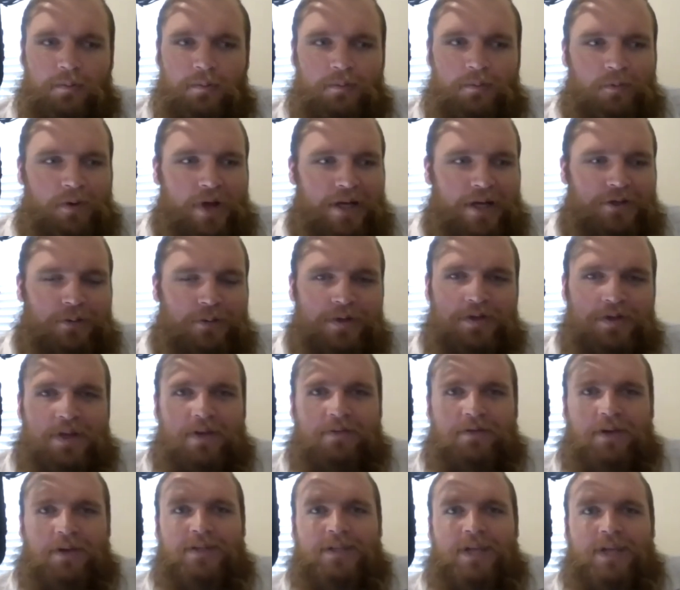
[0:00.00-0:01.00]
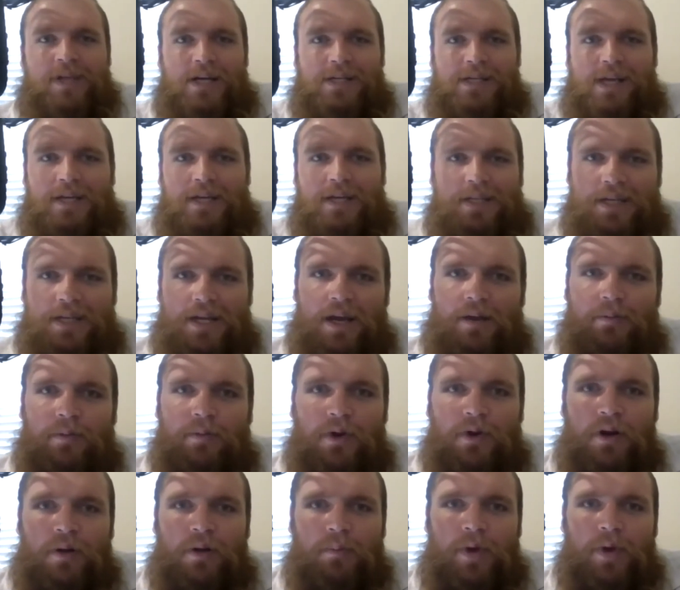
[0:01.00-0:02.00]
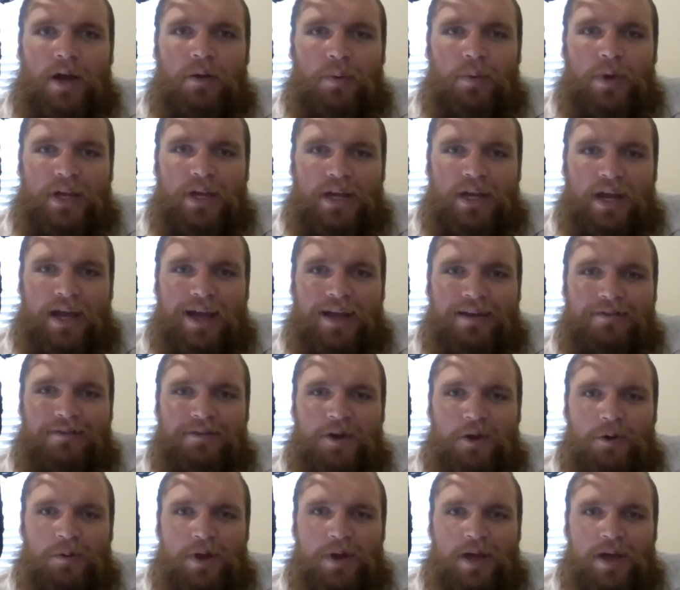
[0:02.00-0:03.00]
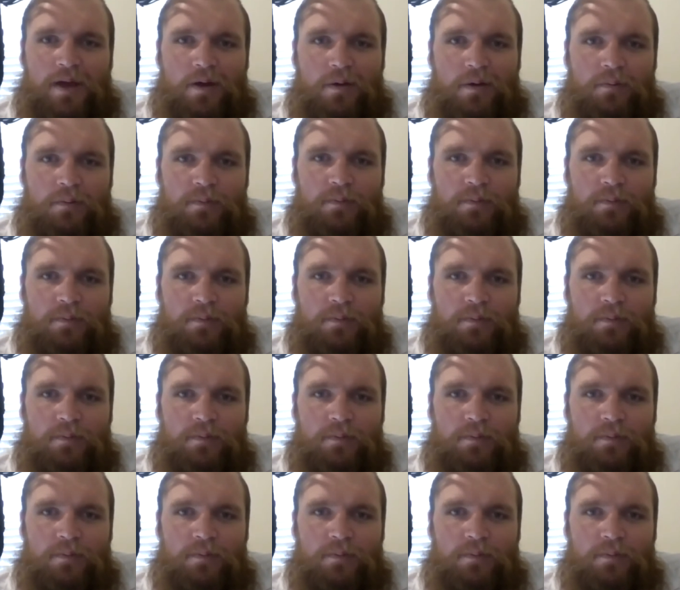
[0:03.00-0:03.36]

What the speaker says: We actually received our tax ID number about a week and a half ago now.